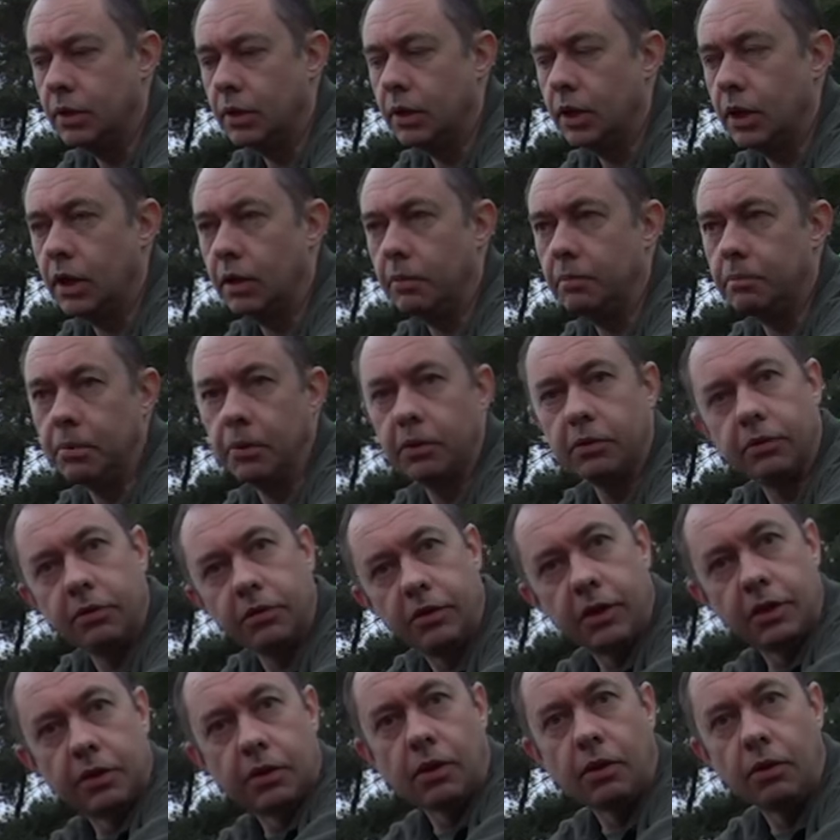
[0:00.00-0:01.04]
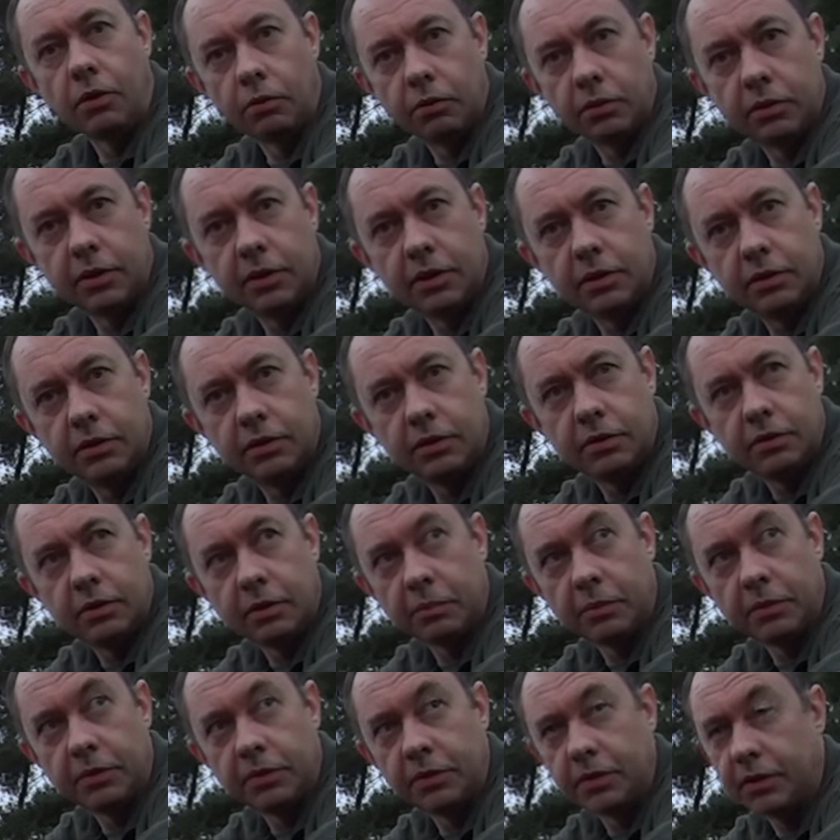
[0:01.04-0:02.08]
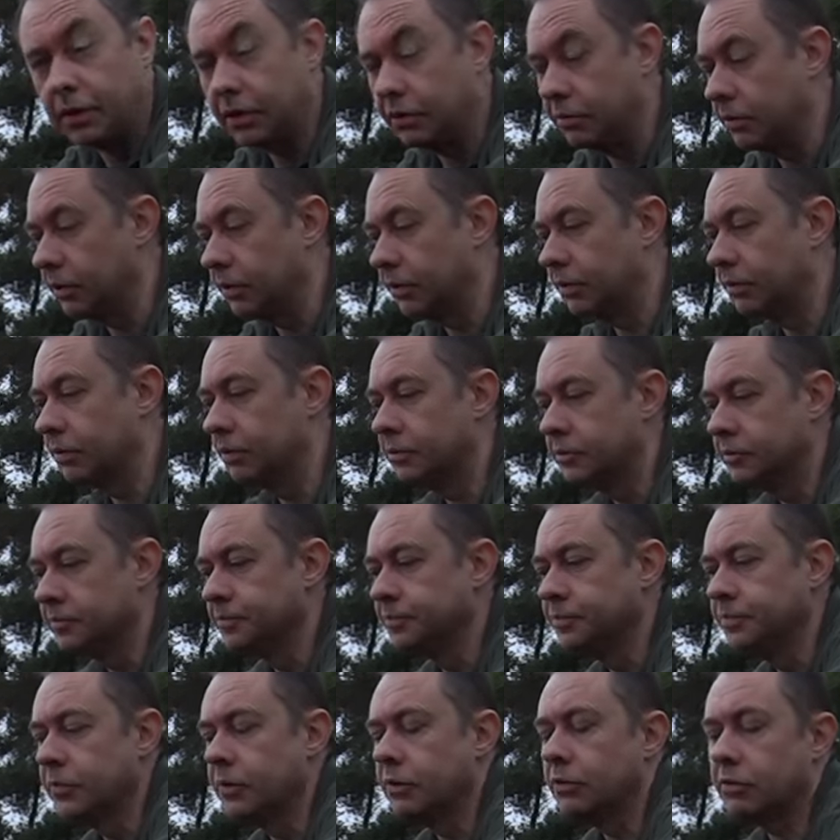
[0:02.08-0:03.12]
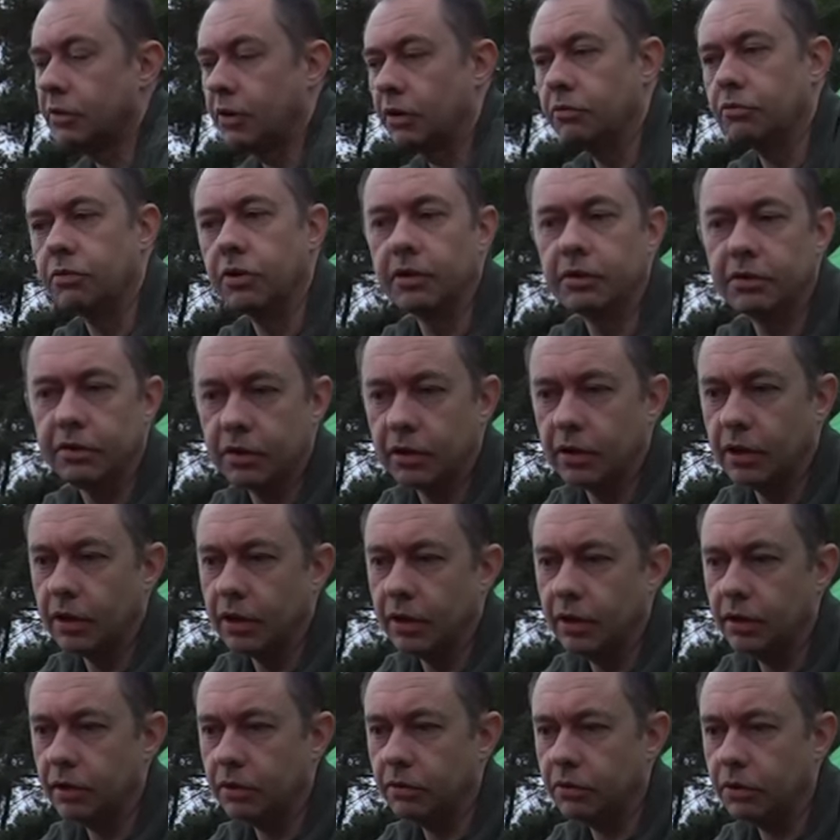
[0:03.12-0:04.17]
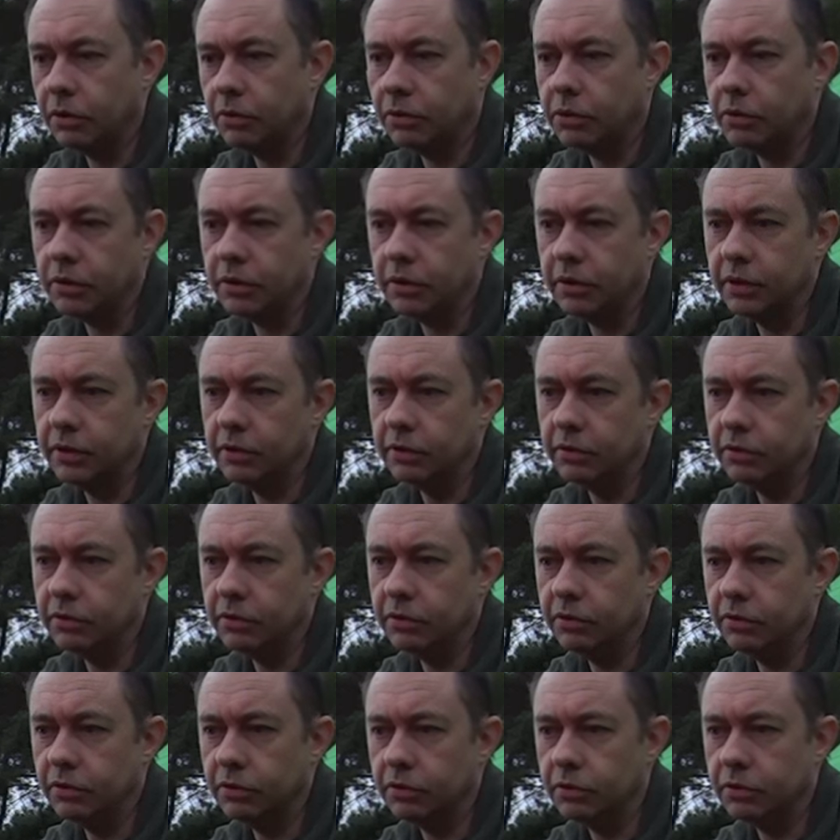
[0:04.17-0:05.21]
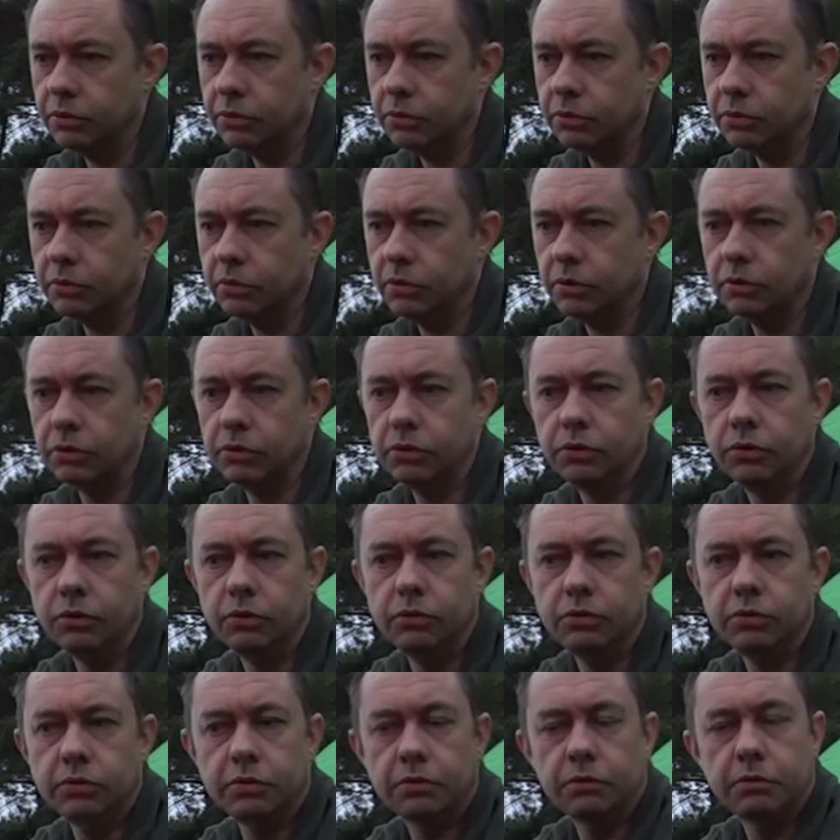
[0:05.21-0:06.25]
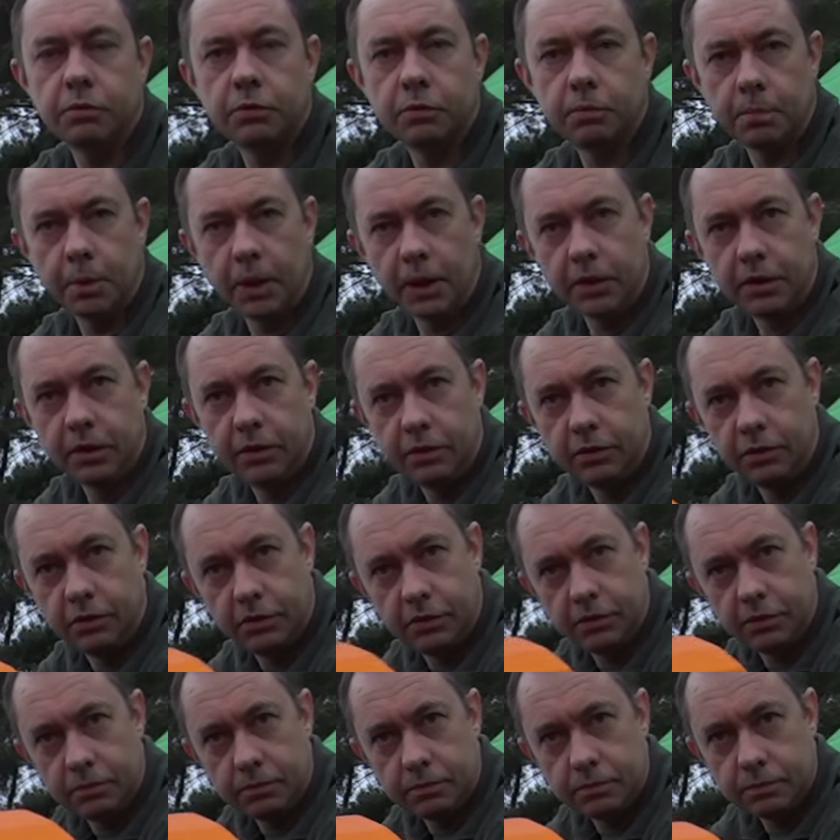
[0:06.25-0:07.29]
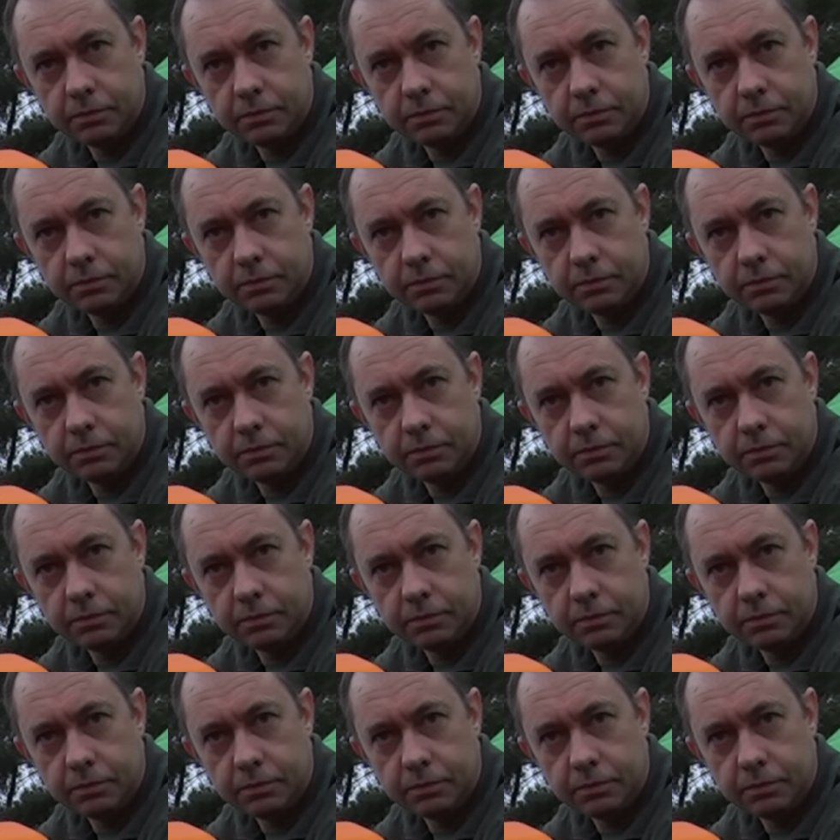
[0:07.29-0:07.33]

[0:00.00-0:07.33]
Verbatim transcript: Um, but to dig the hole, you need something to dig with. So recently, I've got one of these. This is called the Deuce of Spades.